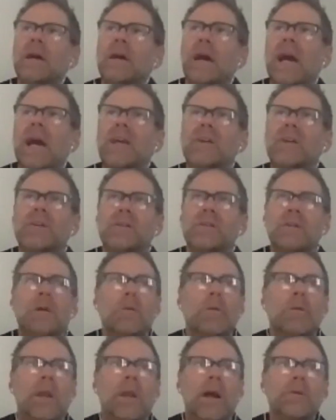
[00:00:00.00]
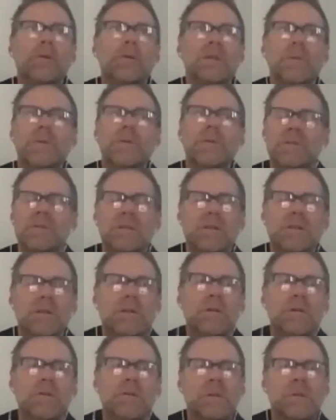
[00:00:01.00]
I couldn't do what I was supposed to
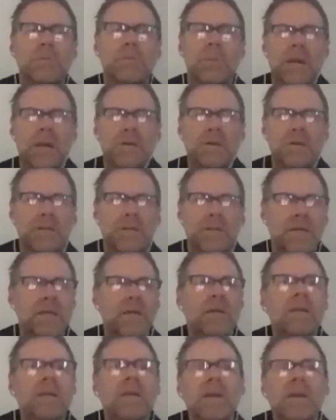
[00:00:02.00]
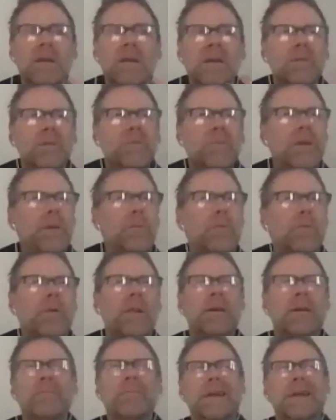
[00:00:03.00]
do. It was mm. embarrassing. Mm. People
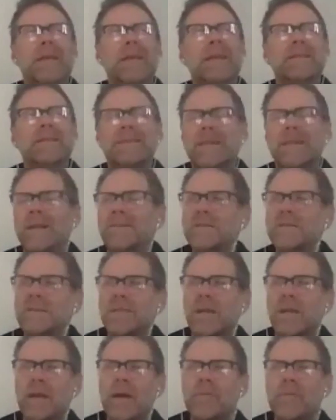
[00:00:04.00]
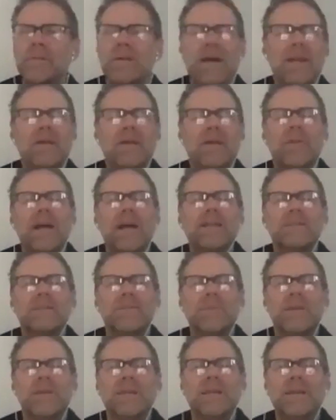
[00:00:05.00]
were like, "Man, it sounds terrible." I don't like to
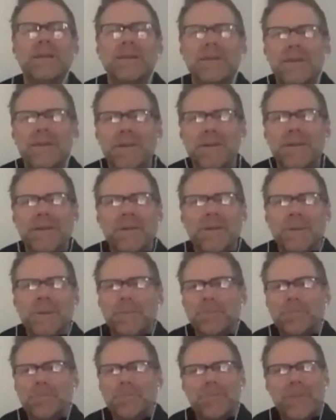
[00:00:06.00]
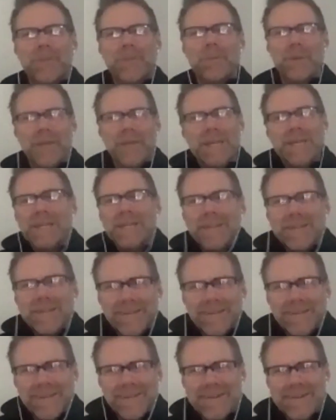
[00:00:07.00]
be pitied,
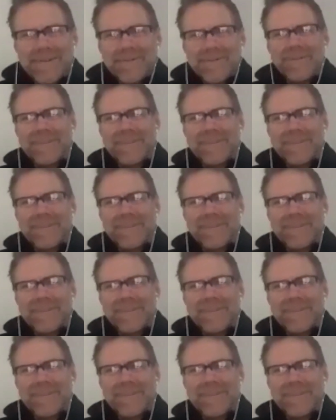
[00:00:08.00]
you know. Right,